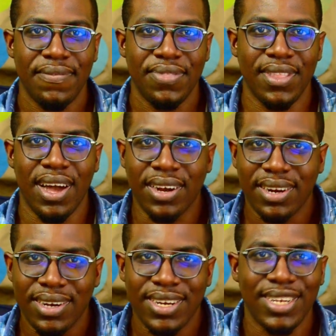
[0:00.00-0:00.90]
the
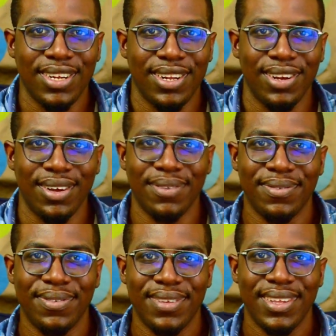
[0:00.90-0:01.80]
unconditional love,
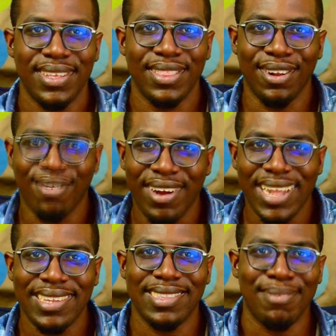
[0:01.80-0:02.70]
the
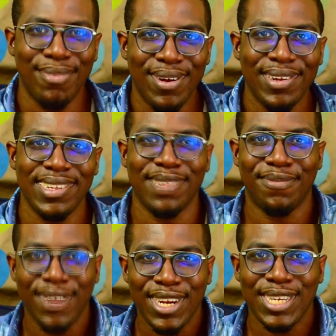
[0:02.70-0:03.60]
grace, the mercy, the
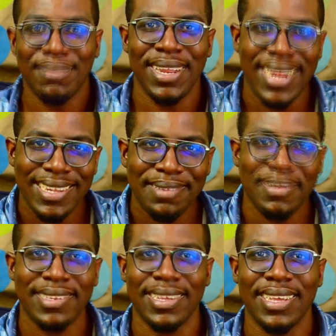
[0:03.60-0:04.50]
friendship, the
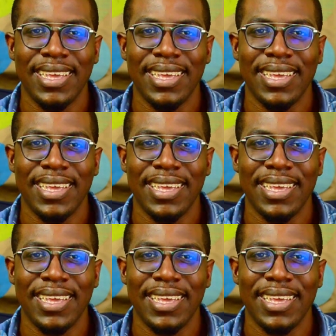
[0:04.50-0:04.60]
intimacy,